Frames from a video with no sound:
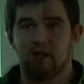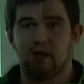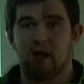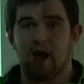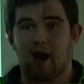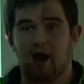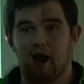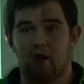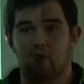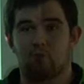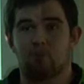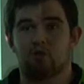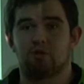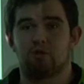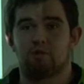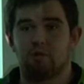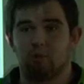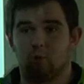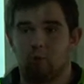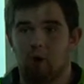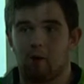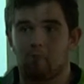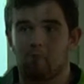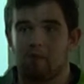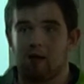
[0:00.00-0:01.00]
hard, which will be
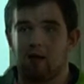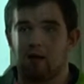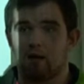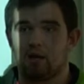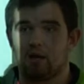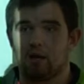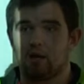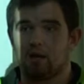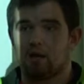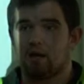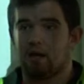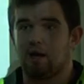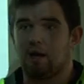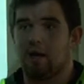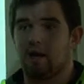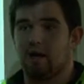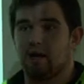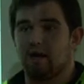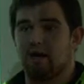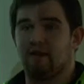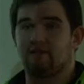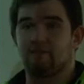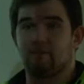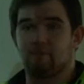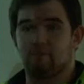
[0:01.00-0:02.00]
1 mag.
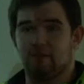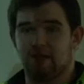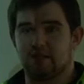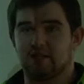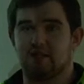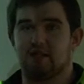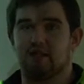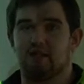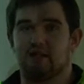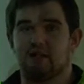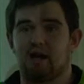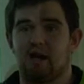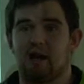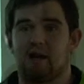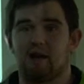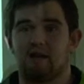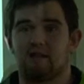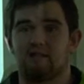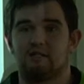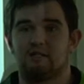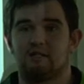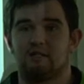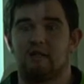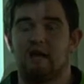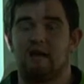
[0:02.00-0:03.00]
And if you miss any
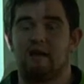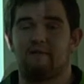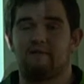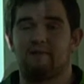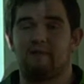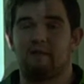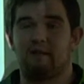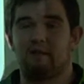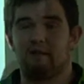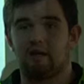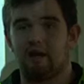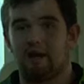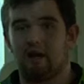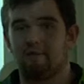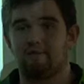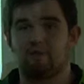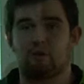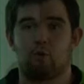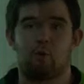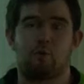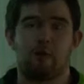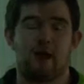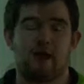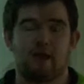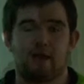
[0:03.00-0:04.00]
targets, you have to
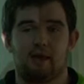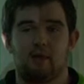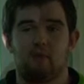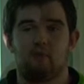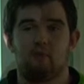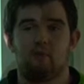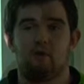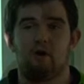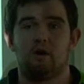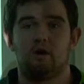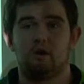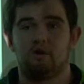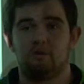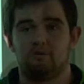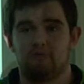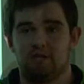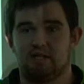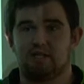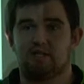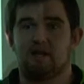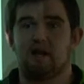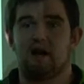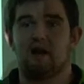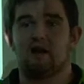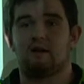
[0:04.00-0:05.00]
go back in,
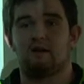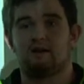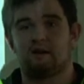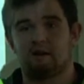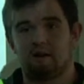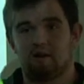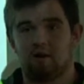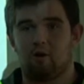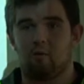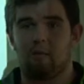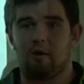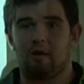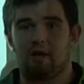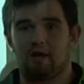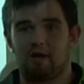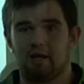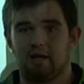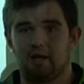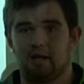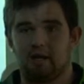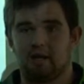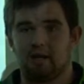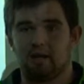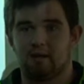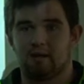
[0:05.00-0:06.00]
restart, and go back in
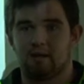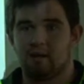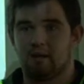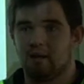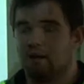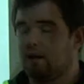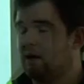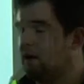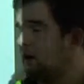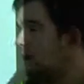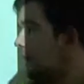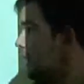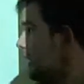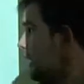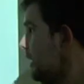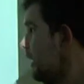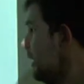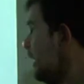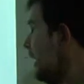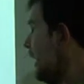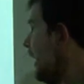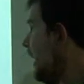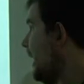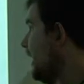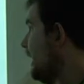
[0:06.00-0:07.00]
again.
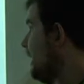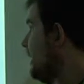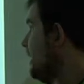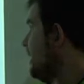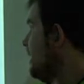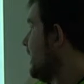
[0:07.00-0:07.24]
And then